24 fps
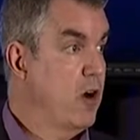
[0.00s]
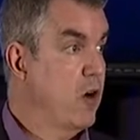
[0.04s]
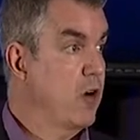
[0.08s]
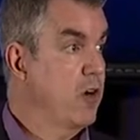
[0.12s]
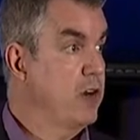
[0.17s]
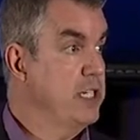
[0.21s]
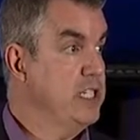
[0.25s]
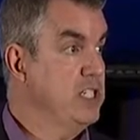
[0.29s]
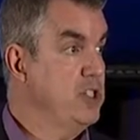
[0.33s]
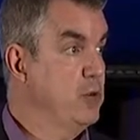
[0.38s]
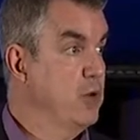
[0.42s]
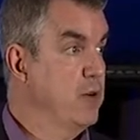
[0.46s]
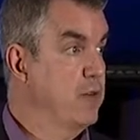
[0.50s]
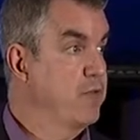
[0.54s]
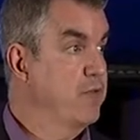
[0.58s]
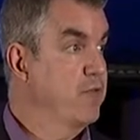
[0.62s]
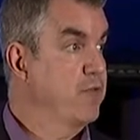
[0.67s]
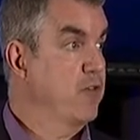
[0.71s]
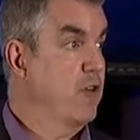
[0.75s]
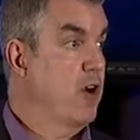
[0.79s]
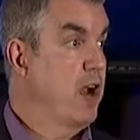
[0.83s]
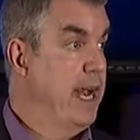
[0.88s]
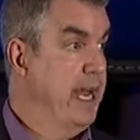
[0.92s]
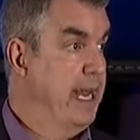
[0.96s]
Aren't you
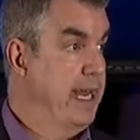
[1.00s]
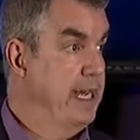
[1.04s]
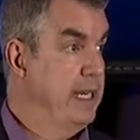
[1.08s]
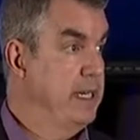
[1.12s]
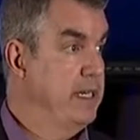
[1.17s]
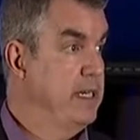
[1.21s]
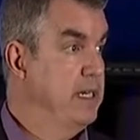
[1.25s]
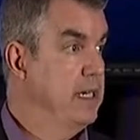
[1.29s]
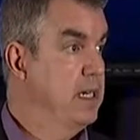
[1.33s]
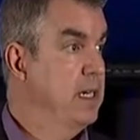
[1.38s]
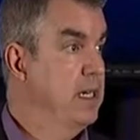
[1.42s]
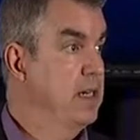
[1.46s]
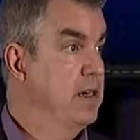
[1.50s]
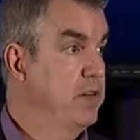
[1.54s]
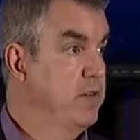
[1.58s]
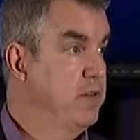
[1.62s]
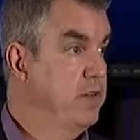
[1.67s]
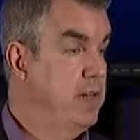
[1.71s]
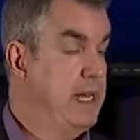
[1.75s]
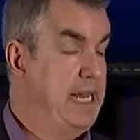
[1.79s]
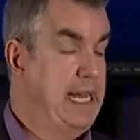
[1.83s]
afraid of